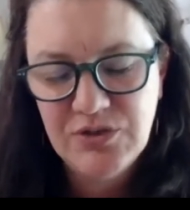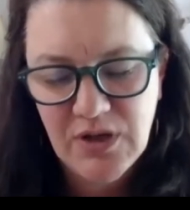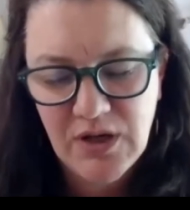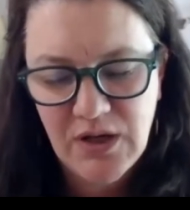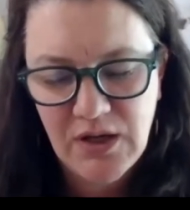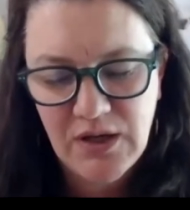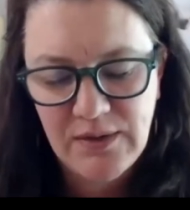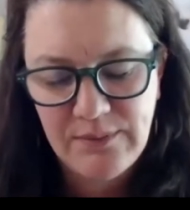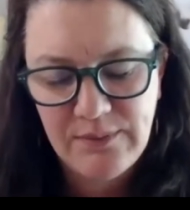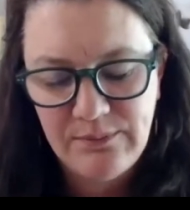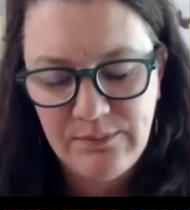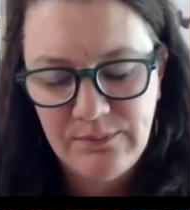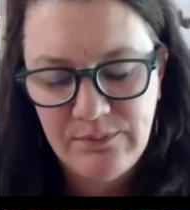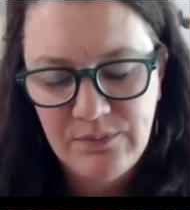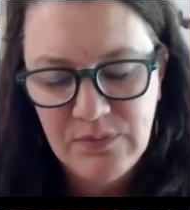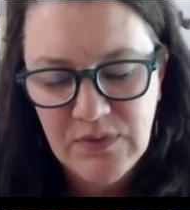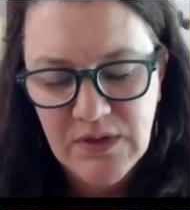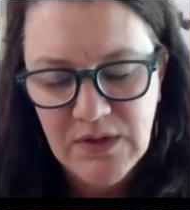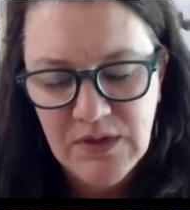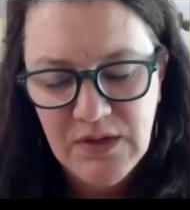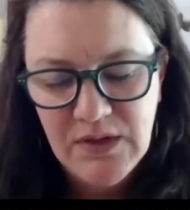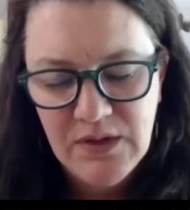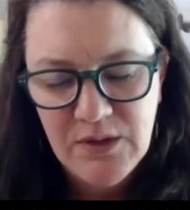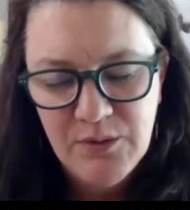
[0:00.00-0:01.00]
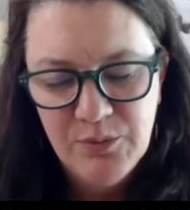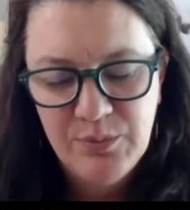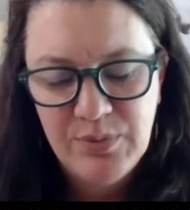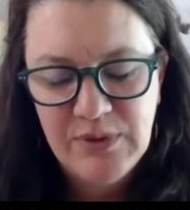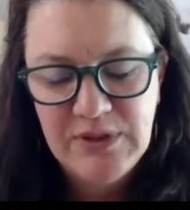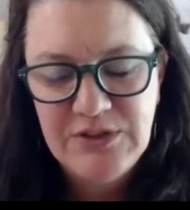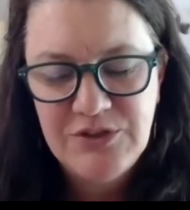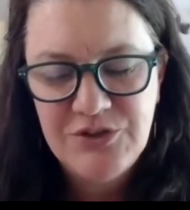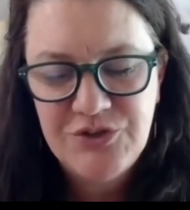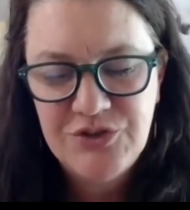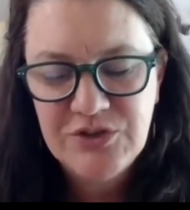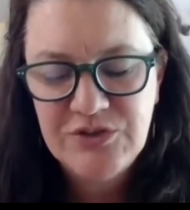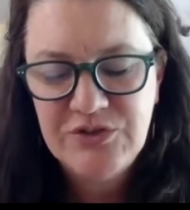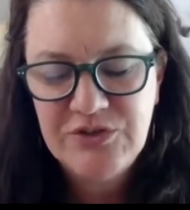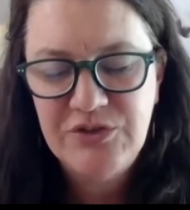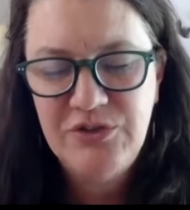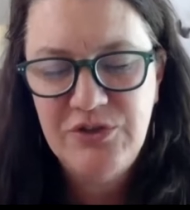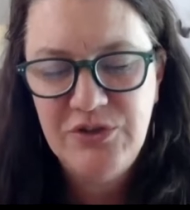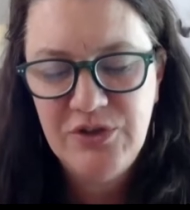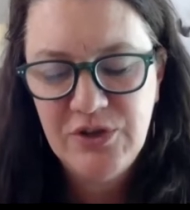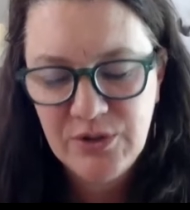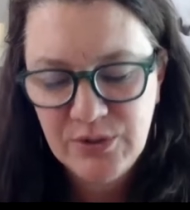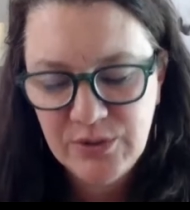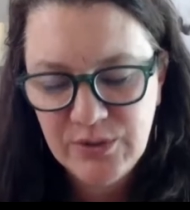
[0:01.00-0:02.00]
Um, but just
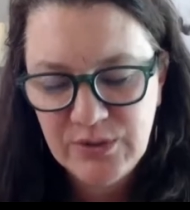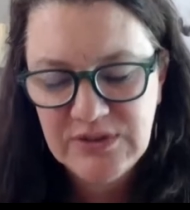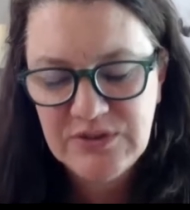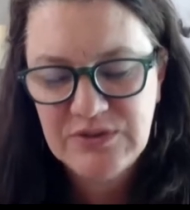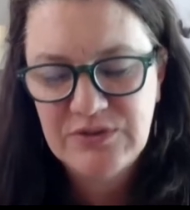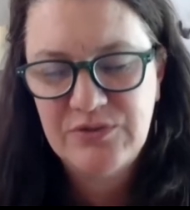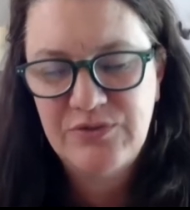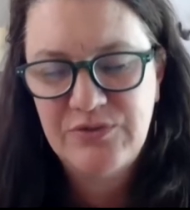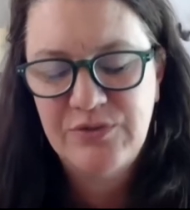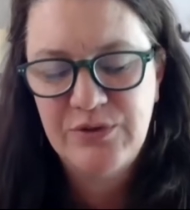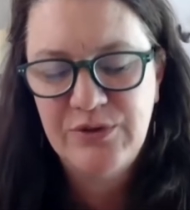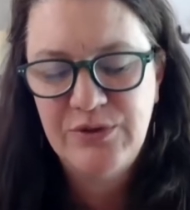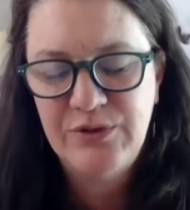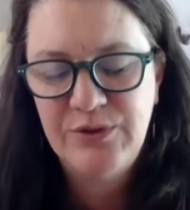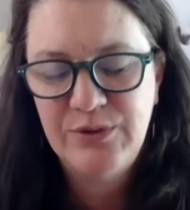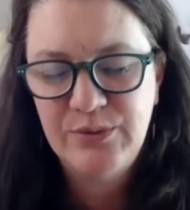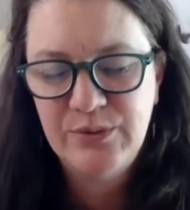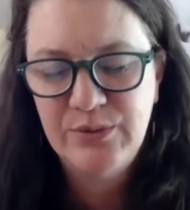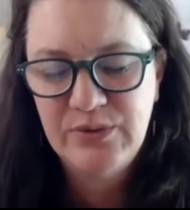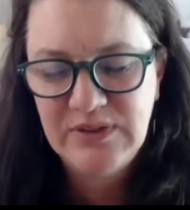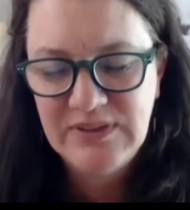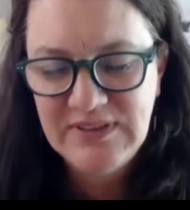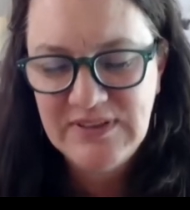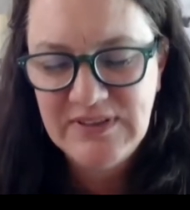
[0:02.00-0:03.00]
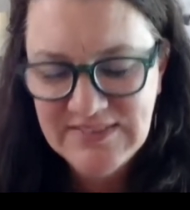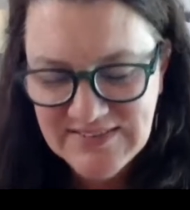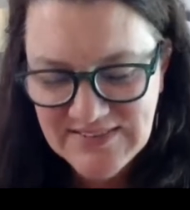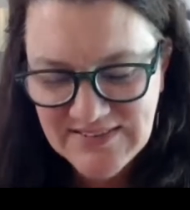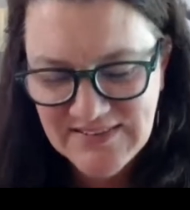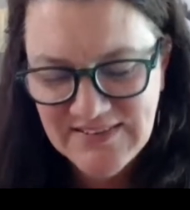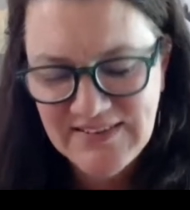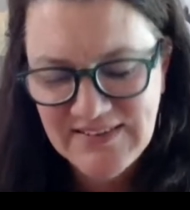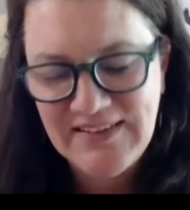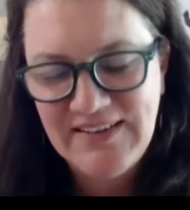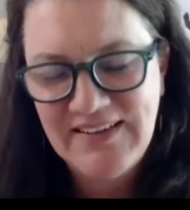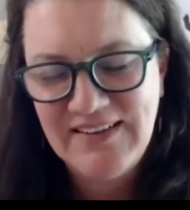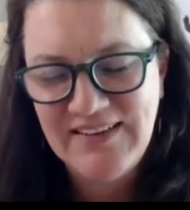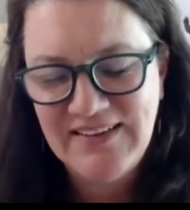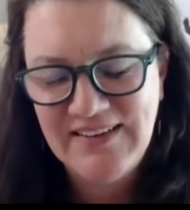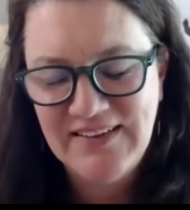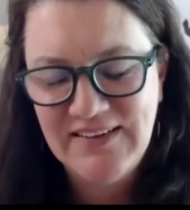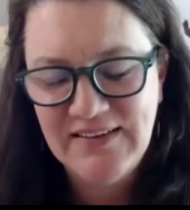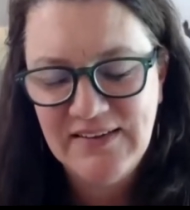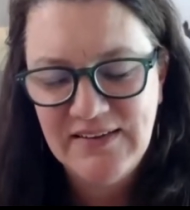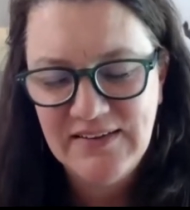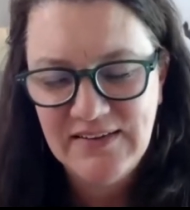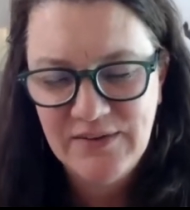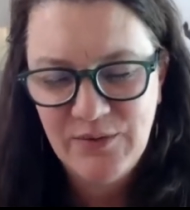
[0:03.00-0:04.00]
notice for you
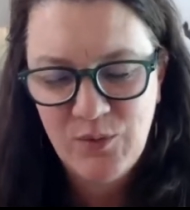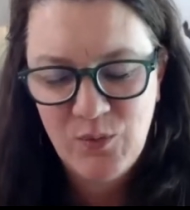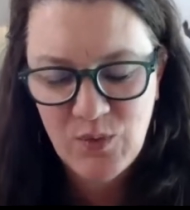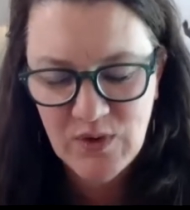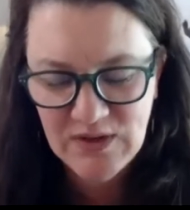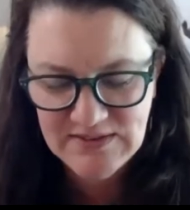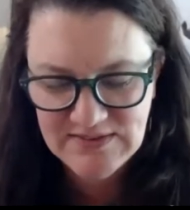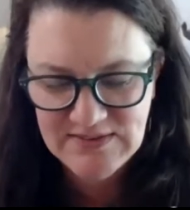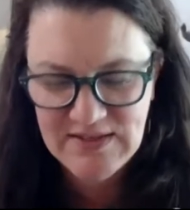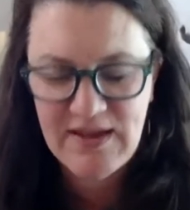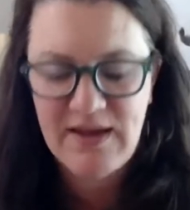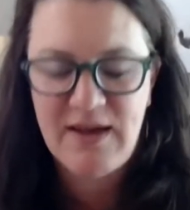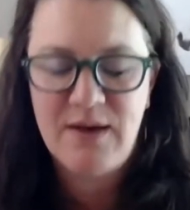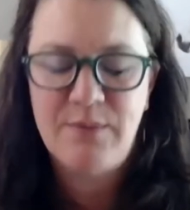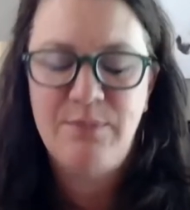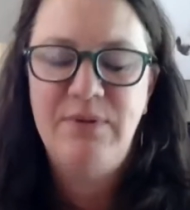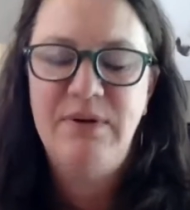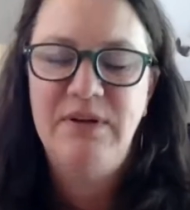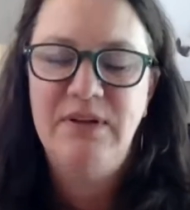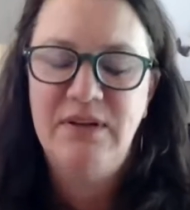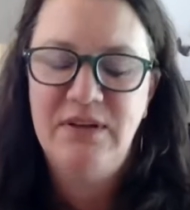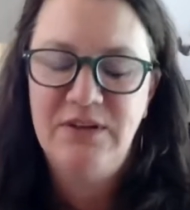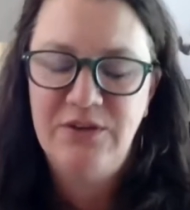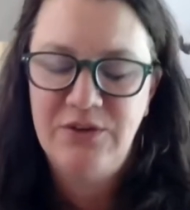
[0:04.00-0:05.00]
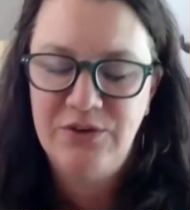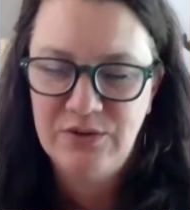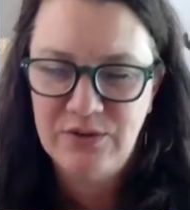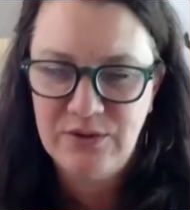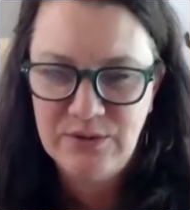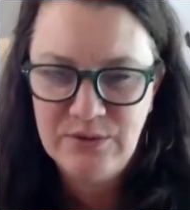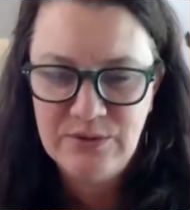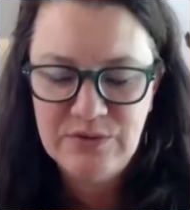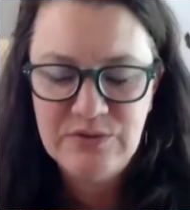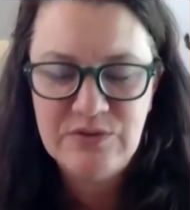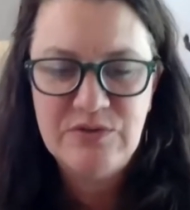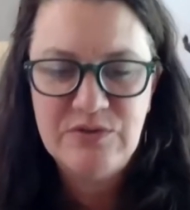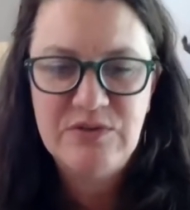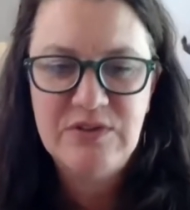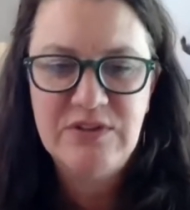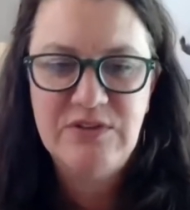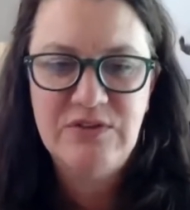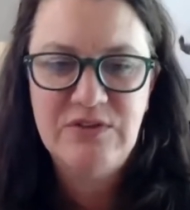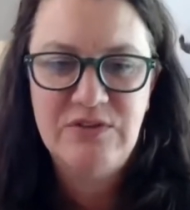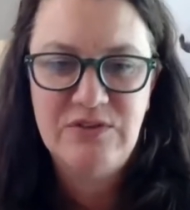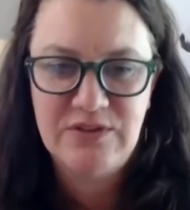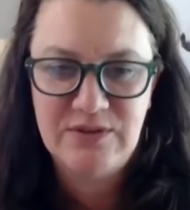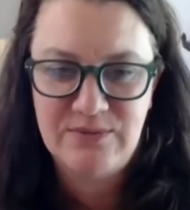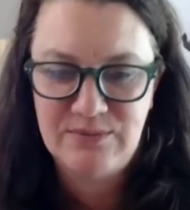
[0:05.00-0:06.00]
listening what's happening in your own
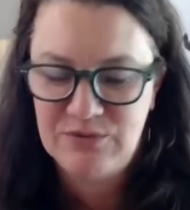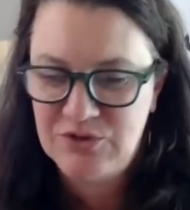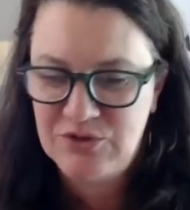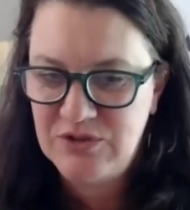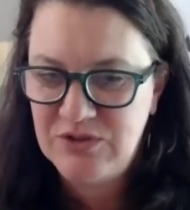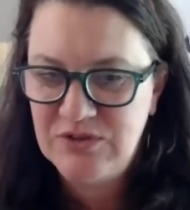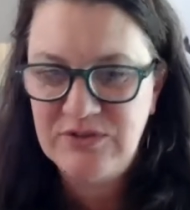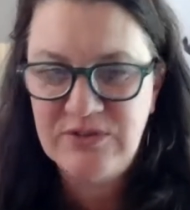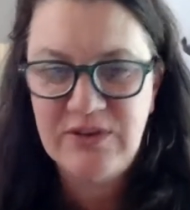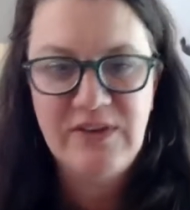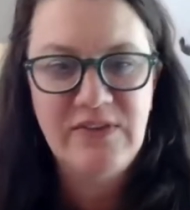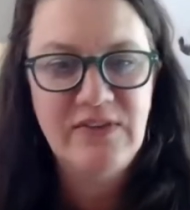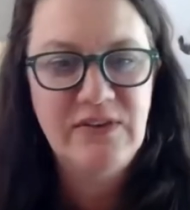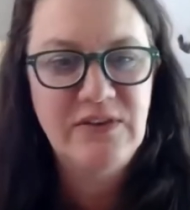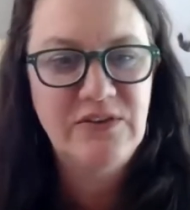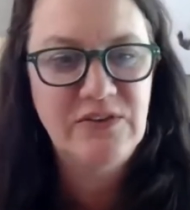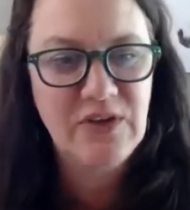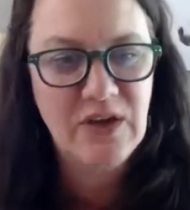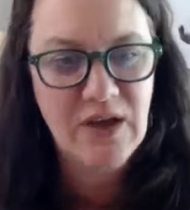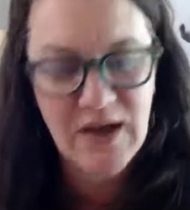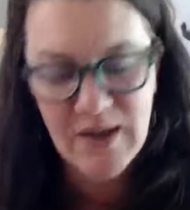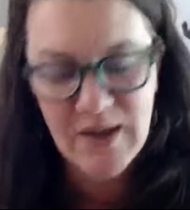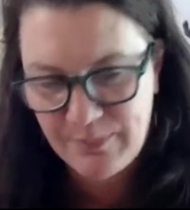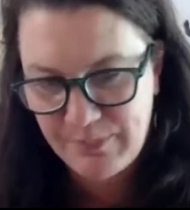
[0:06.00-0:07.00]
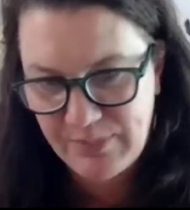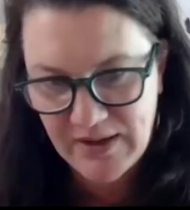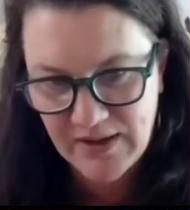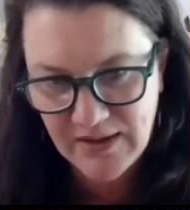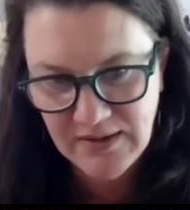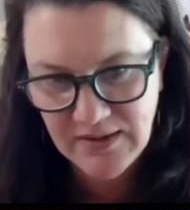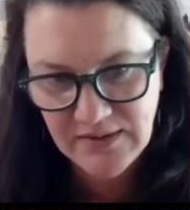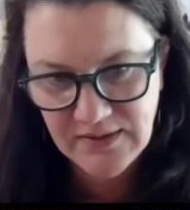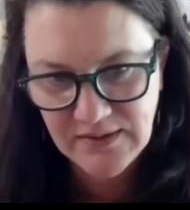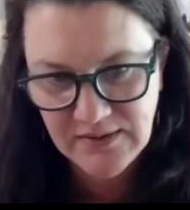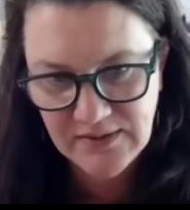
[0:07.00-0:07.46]
system just on the topic